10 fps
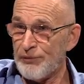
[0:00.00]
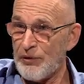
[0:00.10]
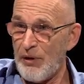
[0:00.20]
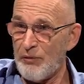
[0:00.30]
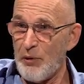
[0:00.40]

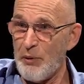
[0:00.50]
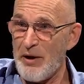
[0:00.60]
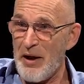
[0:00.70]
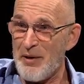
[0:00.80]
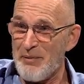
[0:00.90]

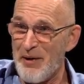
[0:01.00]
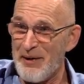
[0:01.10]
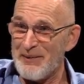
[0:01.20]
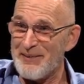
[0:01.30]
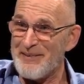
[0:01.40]
self-lubricating
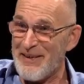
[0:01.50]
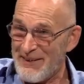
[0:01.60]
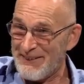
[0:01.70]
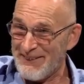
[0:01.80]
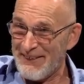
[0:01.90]
bearings
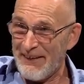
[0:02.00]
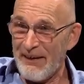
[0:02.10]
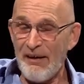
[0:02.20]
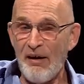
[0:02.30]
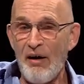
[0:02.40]
didn't,
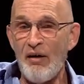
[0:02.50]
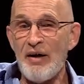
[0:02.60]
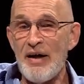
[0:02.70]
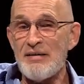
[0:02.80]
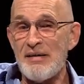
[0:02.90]
all
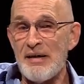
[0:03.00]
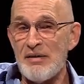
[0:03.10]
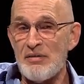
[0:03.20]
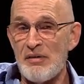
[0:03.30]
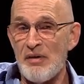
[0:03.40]
kinds of
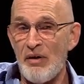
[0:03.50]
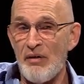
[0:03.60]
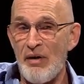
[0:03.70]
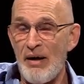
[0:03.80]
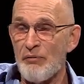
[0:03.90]
things that the
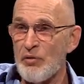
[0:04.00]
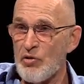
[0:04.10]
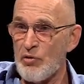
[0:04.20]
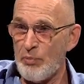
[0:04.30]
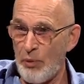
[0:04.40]
aircraft was
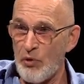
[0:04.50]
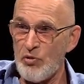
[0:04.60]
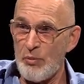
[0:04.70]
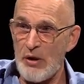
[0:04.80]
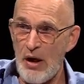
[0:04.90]

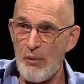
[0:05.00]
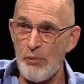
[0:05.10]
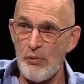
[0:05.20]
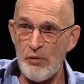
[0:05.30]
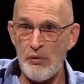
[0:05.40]
supposed to be
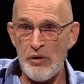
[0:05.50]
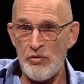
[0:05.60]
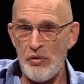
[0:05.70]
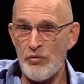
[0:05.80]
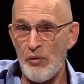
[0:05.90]
capable of doing and
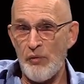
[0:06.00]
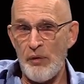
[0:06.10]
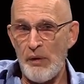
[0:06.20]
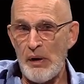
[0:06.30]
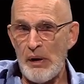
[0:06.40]
so on and so
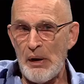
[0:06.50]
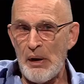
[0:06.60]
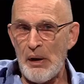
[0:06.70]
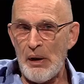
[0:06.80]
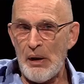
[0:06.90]
forth
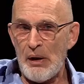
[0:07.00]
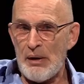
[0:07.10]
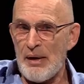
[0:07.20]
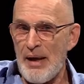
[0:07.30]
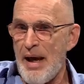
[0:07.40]

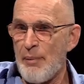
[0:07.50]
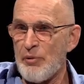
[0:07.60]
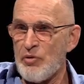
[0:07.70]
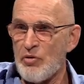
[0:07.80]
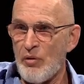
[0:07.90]
didn't
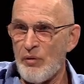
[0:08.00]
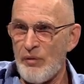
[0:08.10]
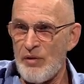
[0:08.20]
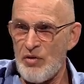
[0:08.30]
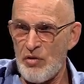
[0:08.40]
happen. So
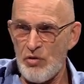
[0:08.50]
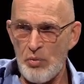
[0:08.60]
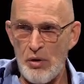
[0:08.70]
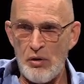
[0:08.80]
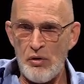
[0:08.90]
these things
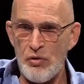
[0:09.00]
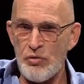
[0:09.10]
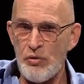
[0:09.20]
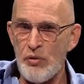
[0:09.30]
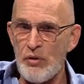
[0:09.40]
were under close
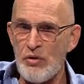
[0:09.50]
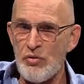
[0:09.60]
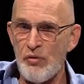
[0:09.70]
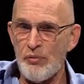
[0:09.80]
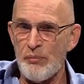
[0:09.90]
scrutiny.
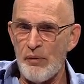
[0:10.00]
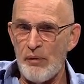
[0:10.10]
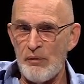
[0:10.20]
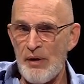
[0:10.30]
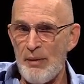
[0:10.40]
So from
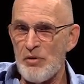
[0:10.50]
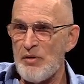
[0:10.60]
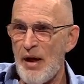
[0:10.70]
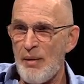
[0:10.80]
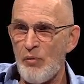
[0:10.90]
time to
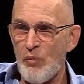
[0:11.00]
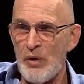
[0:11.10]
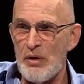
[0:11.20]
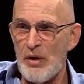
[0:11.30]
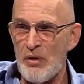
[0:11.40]
time,
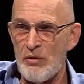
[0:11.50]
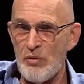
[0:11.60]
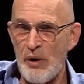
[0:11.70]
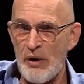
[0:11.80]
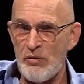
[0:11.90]
we'd get a
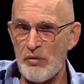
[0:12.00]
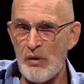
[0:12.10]
Twix